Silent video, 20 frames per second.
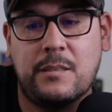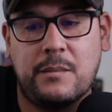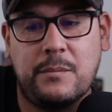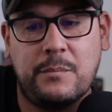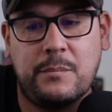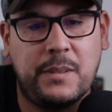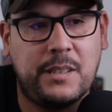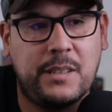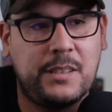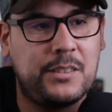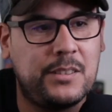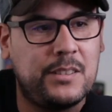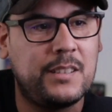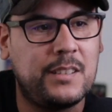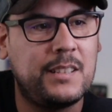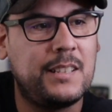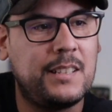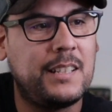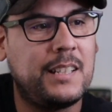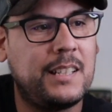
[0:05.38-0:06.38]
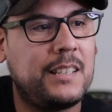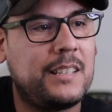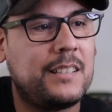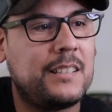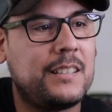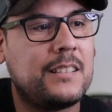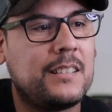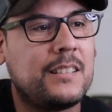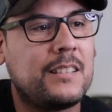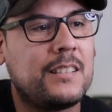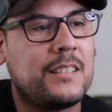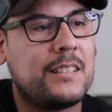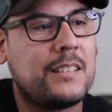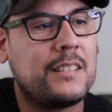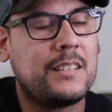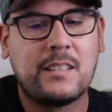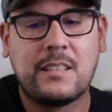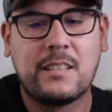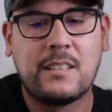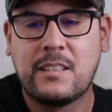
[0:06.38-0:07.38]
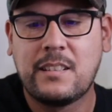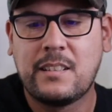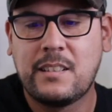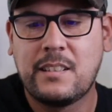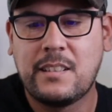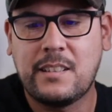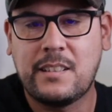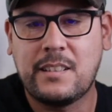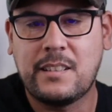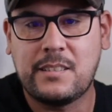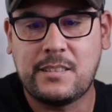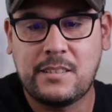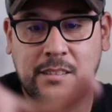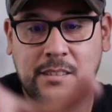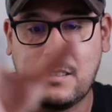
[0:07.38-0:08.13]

make sure the light is...